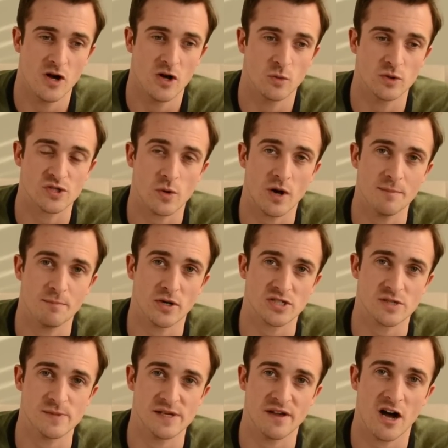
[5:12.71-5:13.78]
was quite
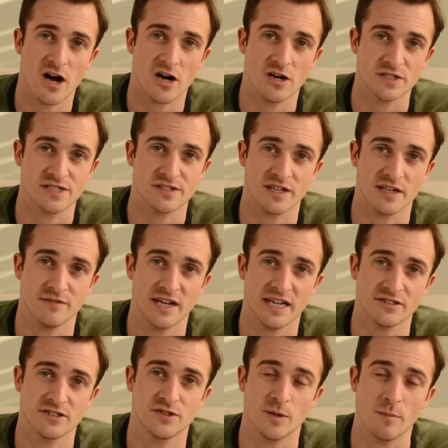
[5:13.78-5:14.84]
possibly the hardest thing I've
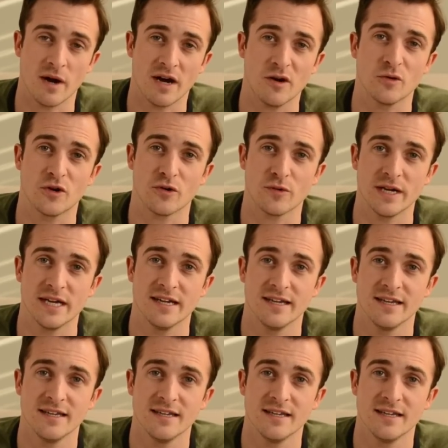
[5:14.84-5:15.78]
had to do in my whole career,